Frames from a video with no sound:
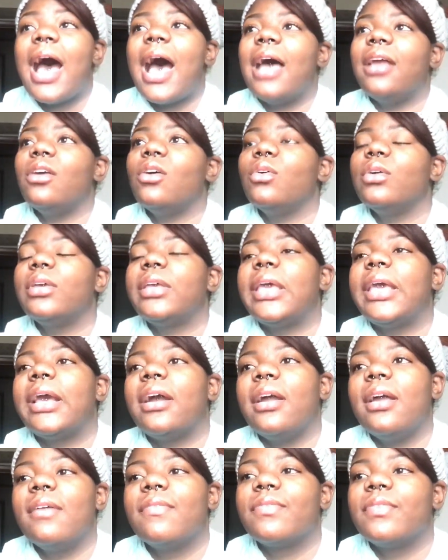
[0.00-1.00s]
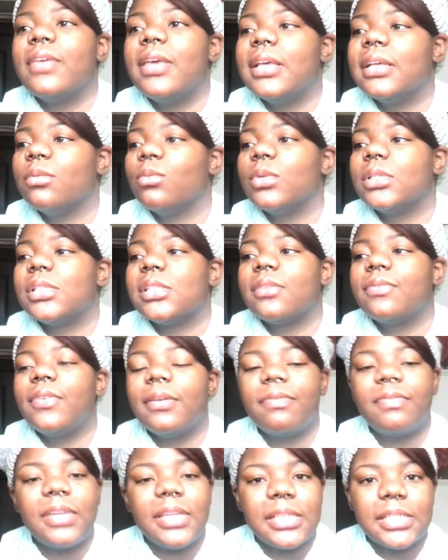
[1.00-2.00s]
I don't care if it was
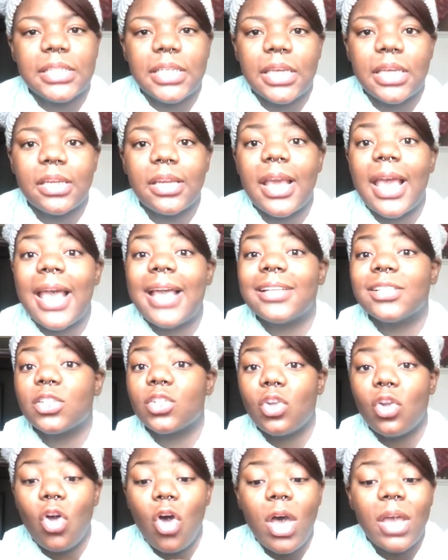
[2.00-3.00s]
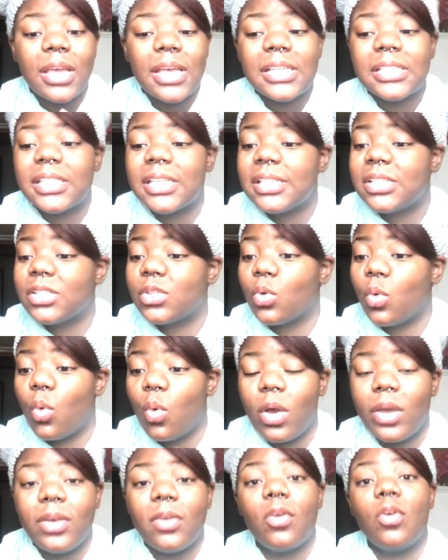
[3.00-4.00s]
50 cents, as long as it's
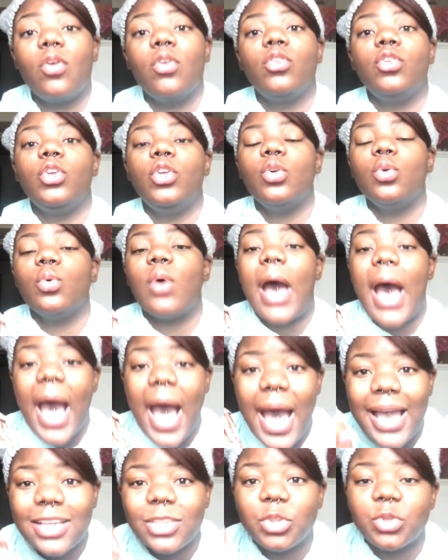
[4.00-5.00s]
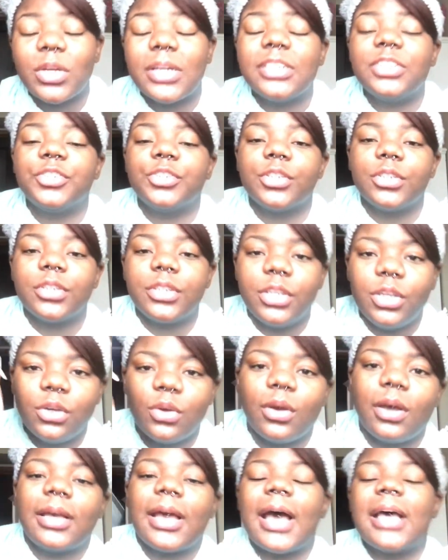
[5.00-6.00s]
oil. You hydrate your
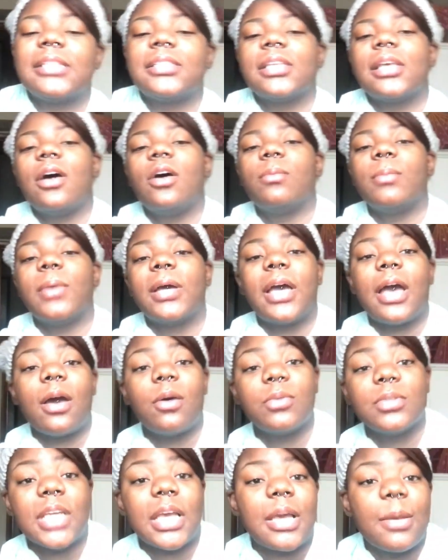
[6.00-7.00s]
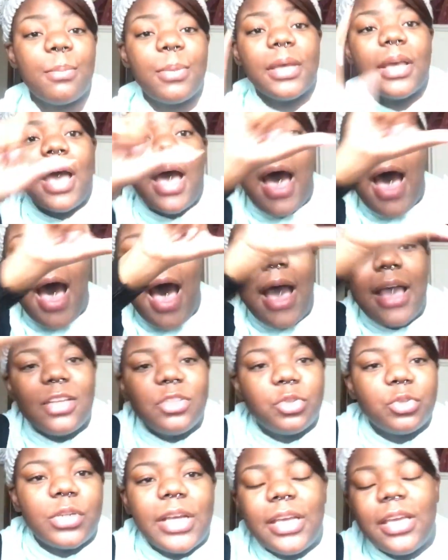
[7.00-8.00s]
guys, oh my god, I wish I could put
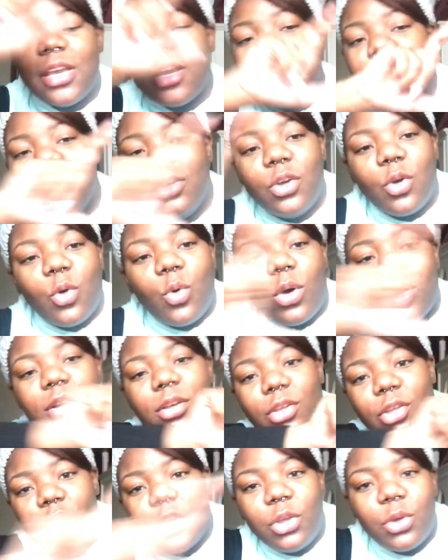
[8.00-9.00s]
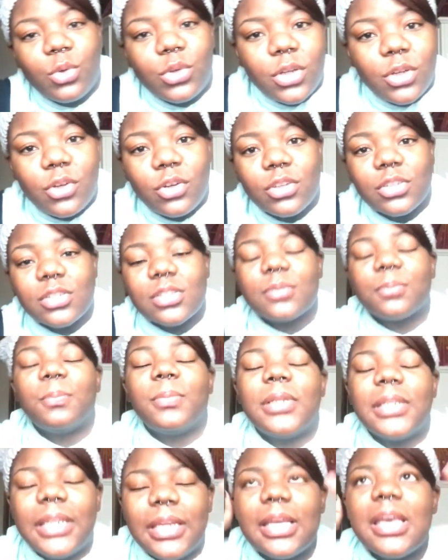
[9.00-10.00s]
hydrate your cuticles,
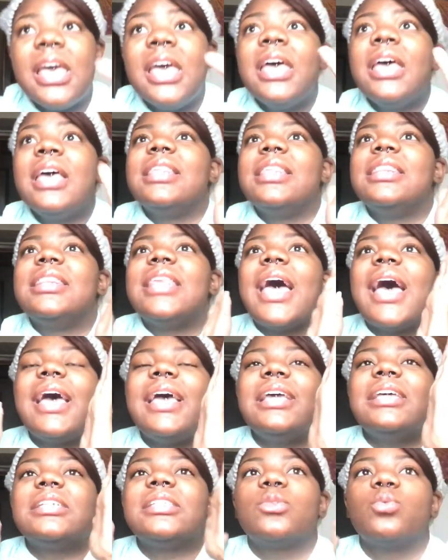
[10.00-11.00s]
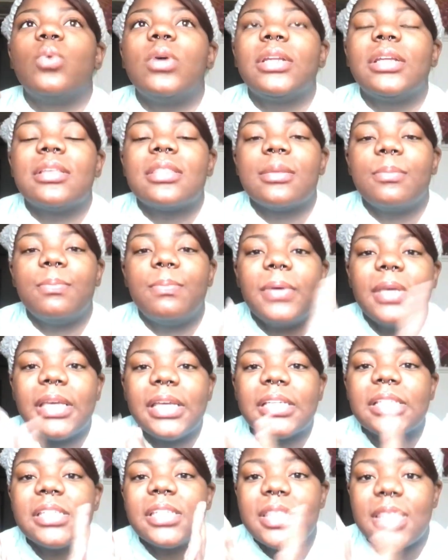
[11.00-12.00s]
please. That is one of the
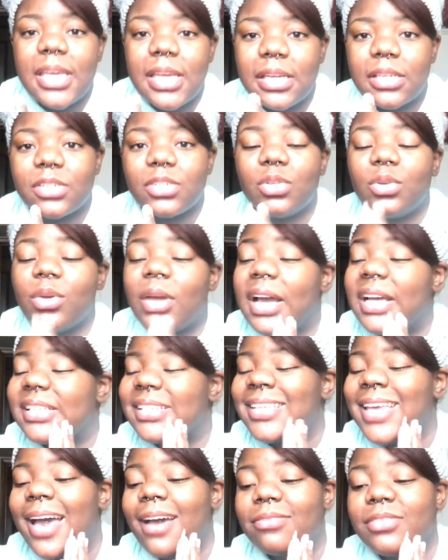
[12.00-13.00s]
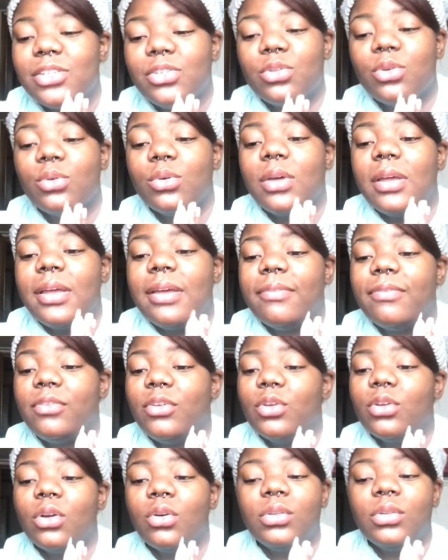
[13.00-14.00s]
biggest things you guys have to do. If
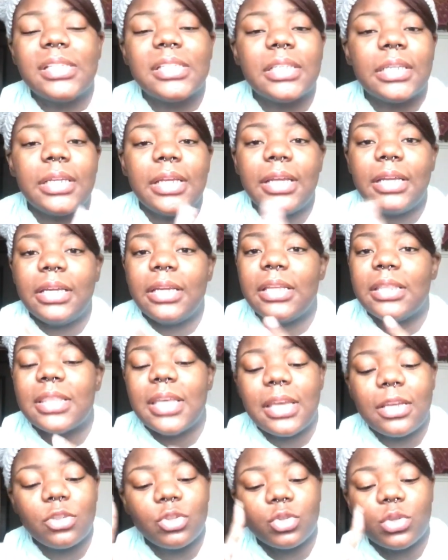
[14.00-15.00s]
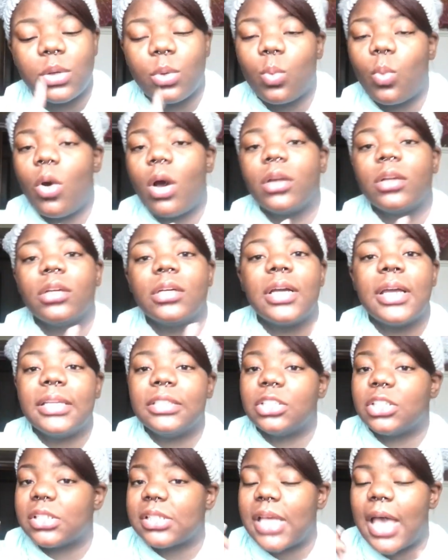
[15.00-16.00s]
you don't listen to anything, drink water and
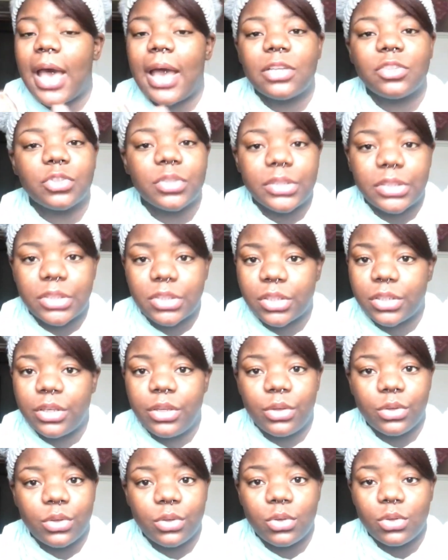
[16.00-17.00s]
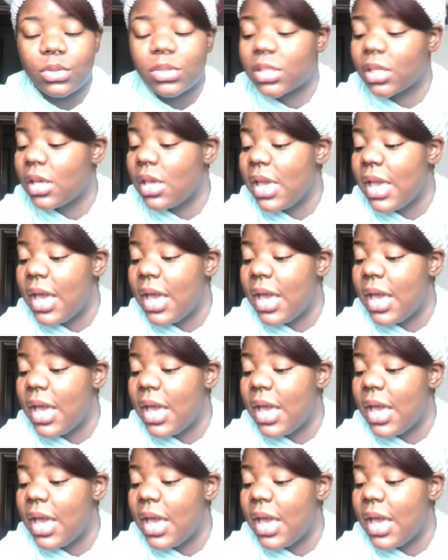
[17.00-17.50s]
just hydrate your cuticles.